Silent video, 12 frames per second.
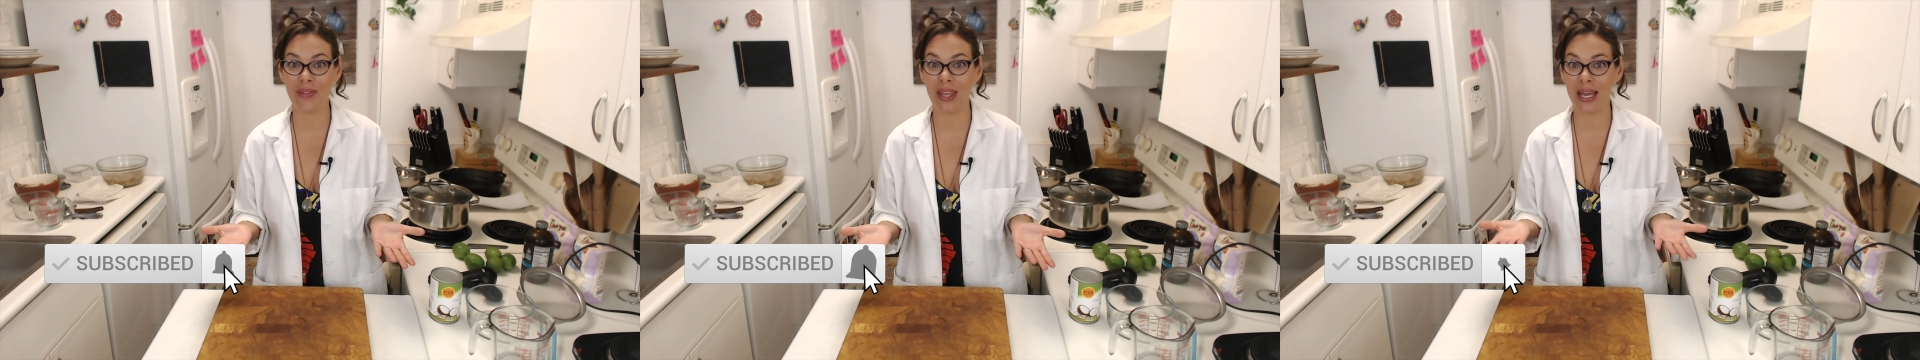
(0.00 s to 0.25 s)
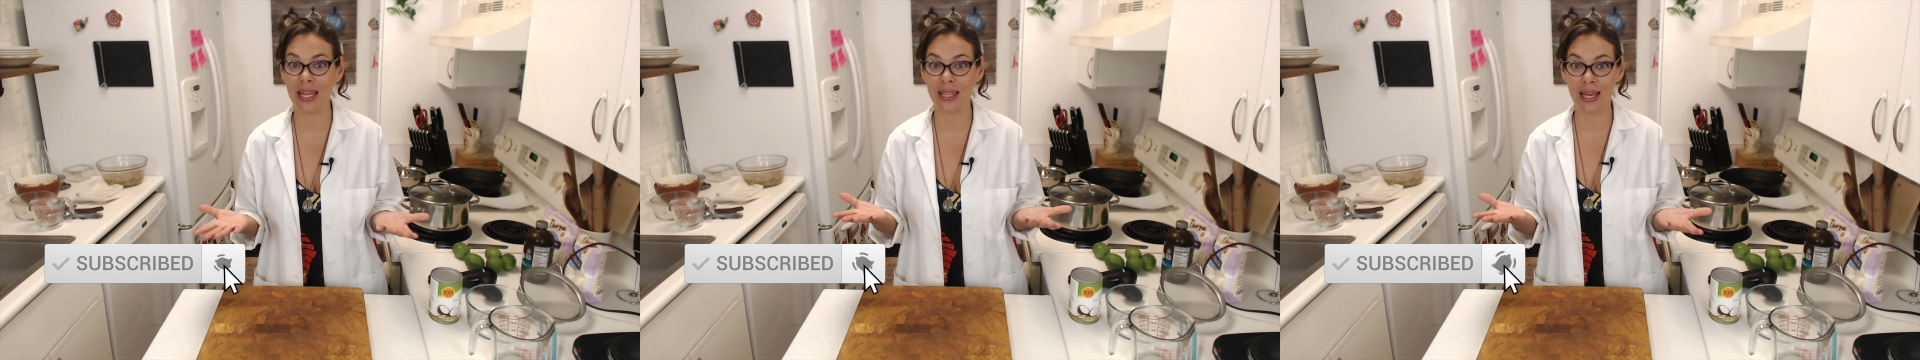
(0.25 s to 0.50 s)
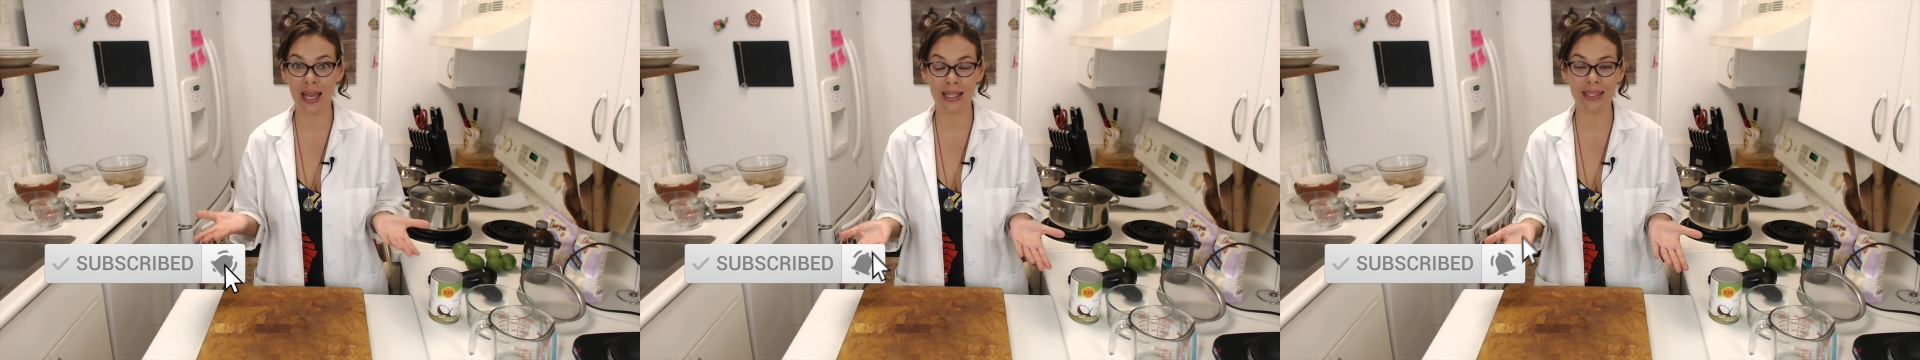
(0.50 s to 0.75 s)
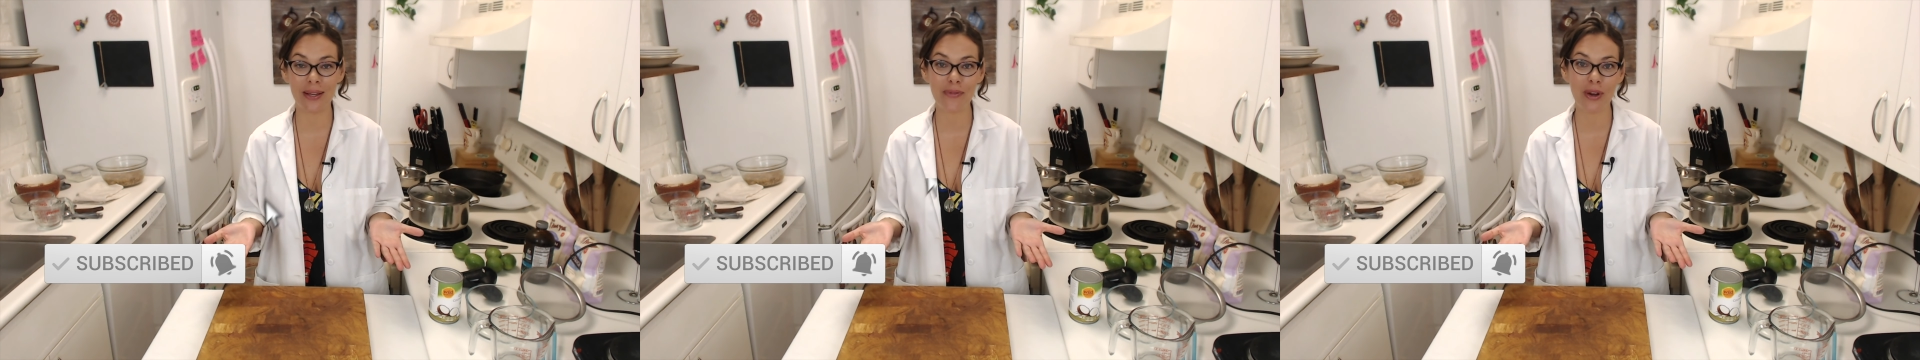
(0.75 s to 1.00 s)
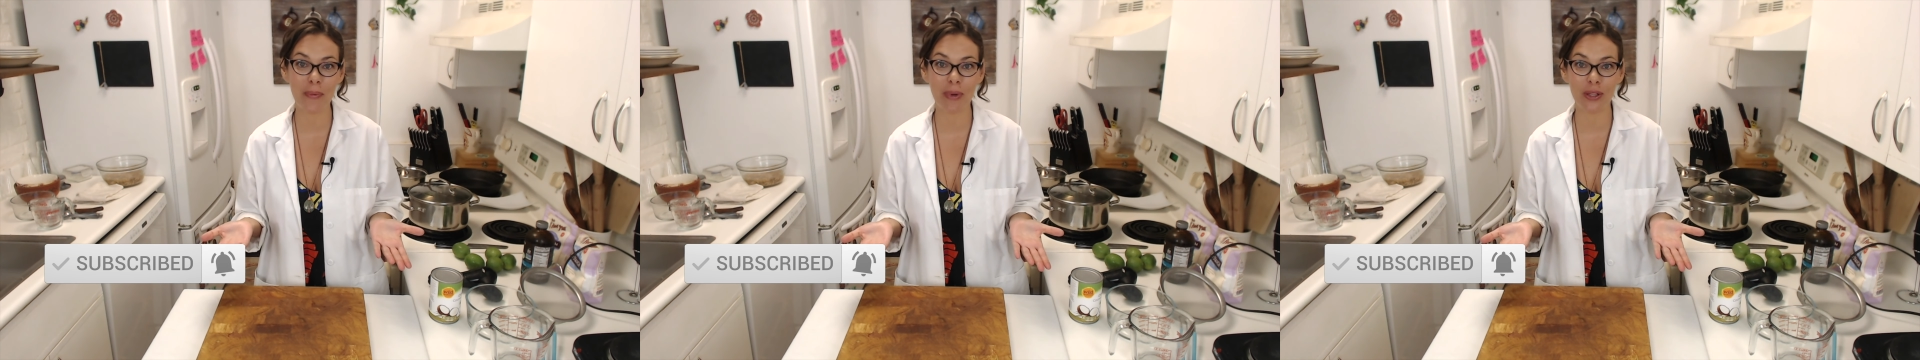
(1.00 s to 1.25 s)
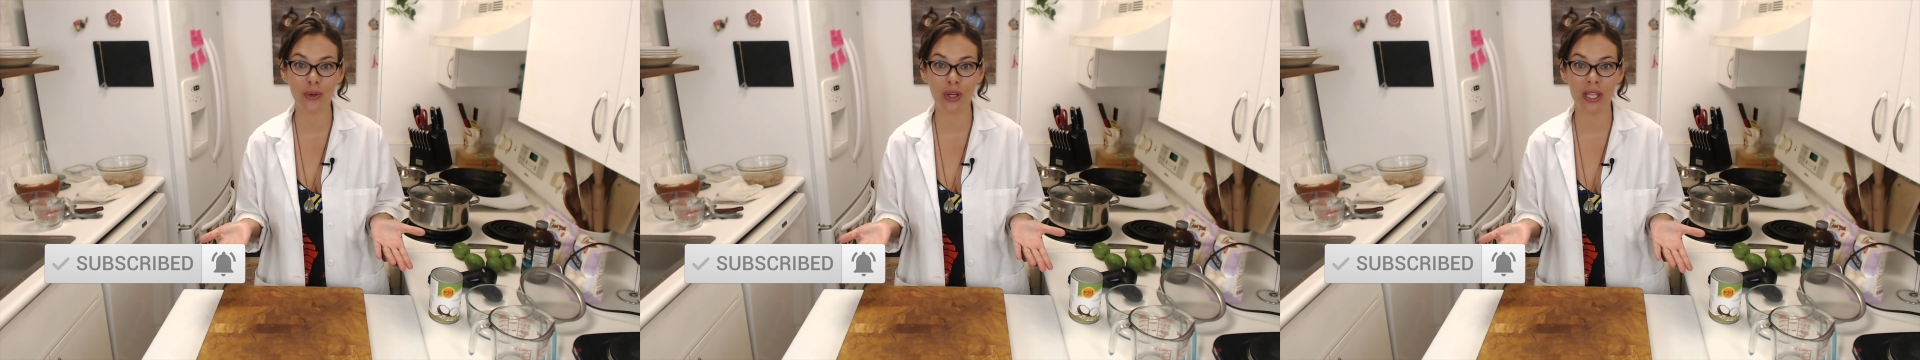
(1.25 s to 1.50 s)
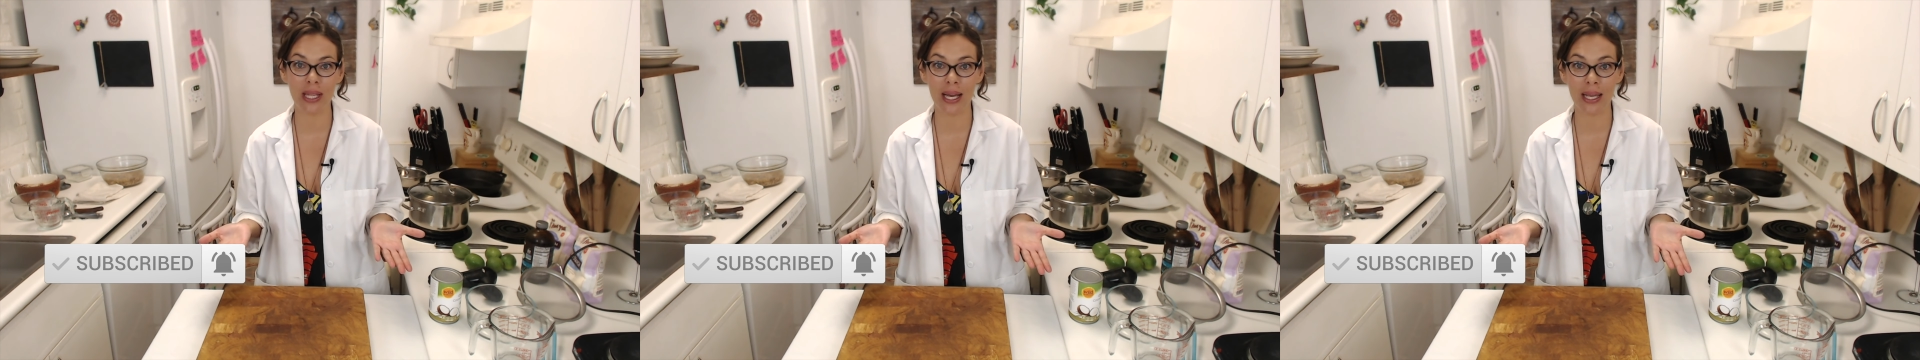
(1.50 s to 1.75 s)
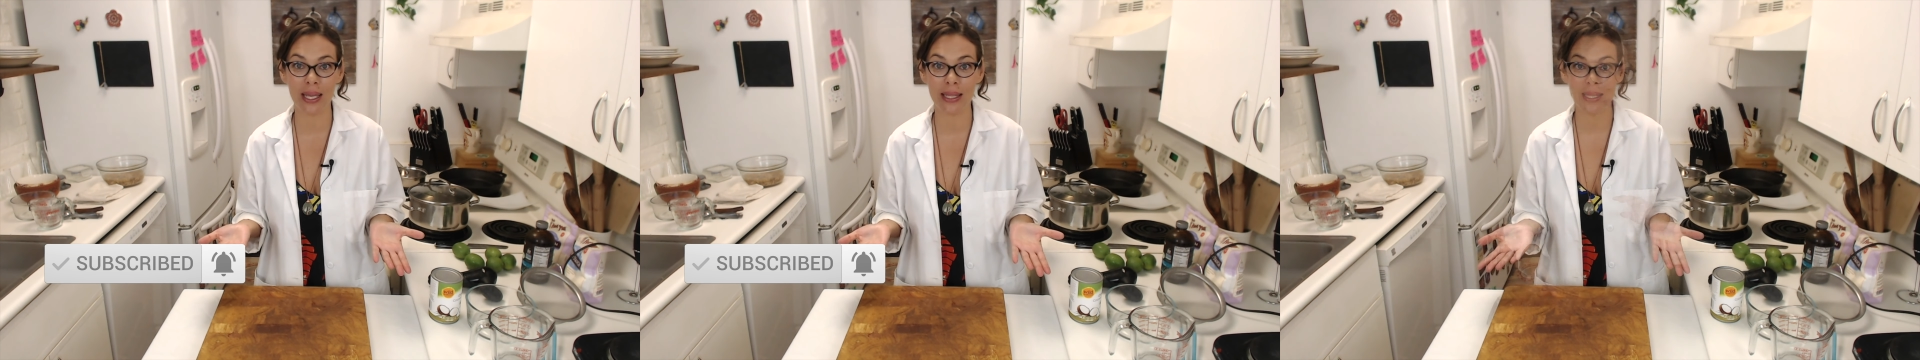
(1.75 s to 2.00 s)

diet, anti-inflammatory diet.